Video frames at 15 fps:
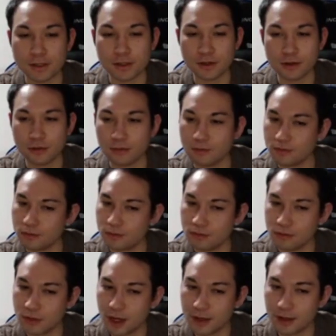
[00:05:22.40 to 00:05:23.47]
So
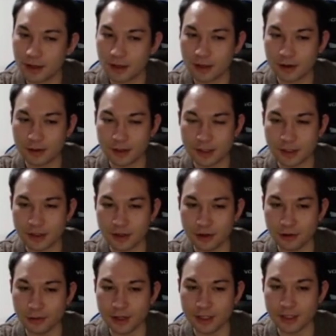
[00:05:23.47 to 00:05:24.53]
I think there was
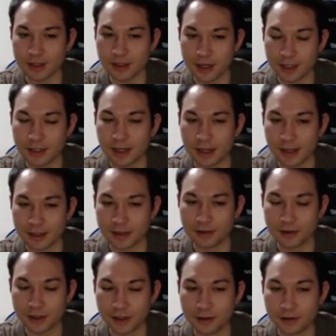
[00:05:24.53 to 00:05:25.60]
no reason not to
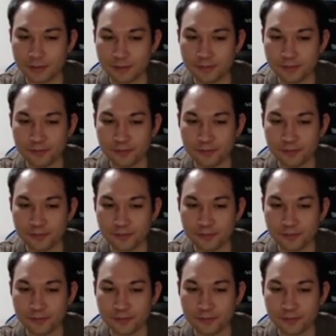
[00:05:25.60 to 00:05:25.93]
answer here.